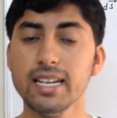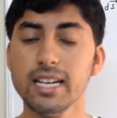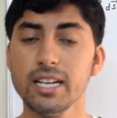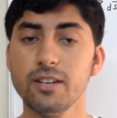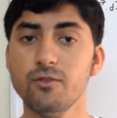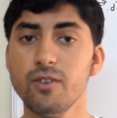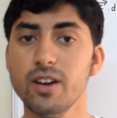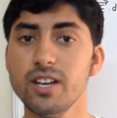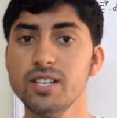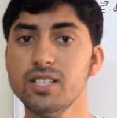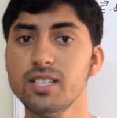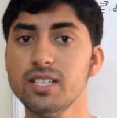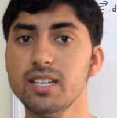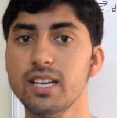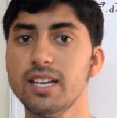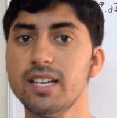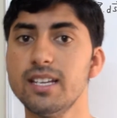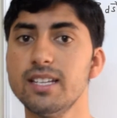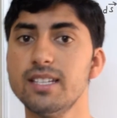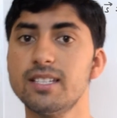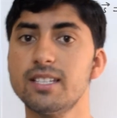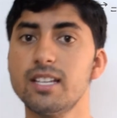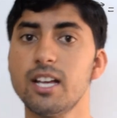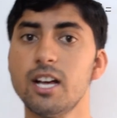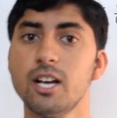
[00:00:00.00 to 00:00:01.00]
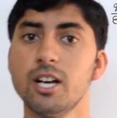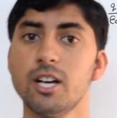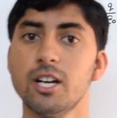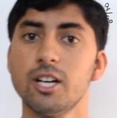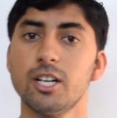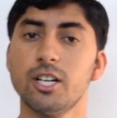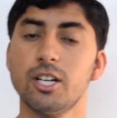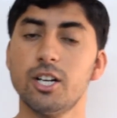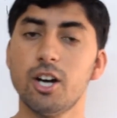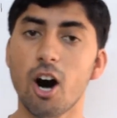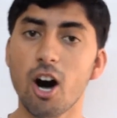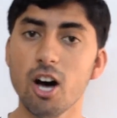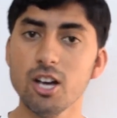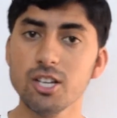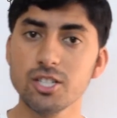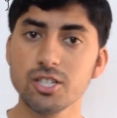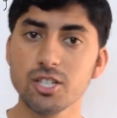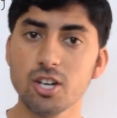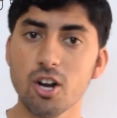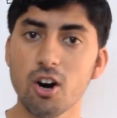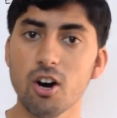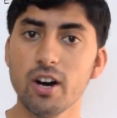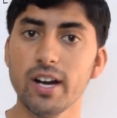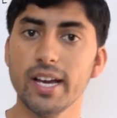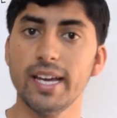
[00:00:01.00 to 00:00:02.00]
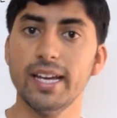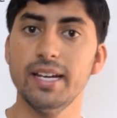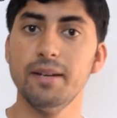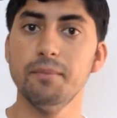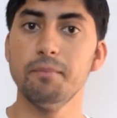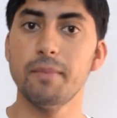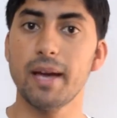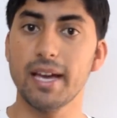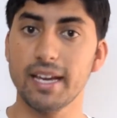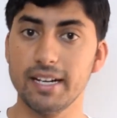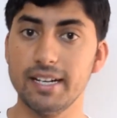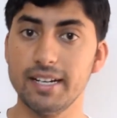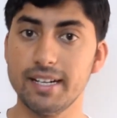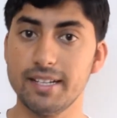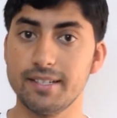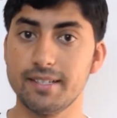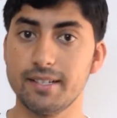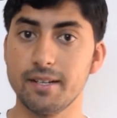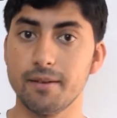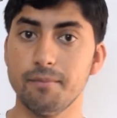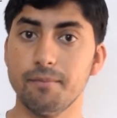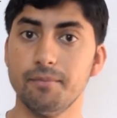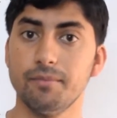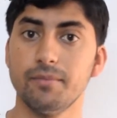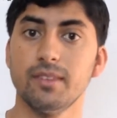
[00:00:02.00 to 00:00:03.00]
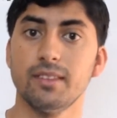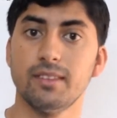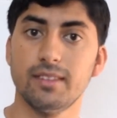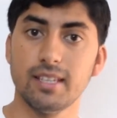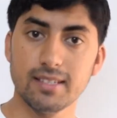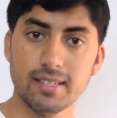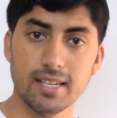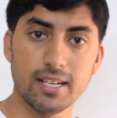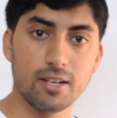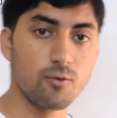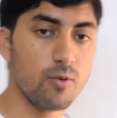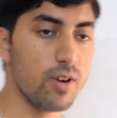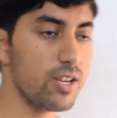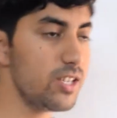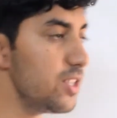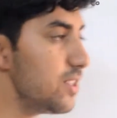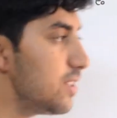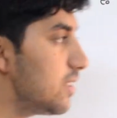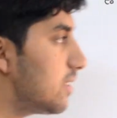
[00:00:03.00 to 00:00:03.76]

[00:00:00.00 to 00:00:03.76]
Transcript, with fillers: equation is Gauss's law in magnetism. This equation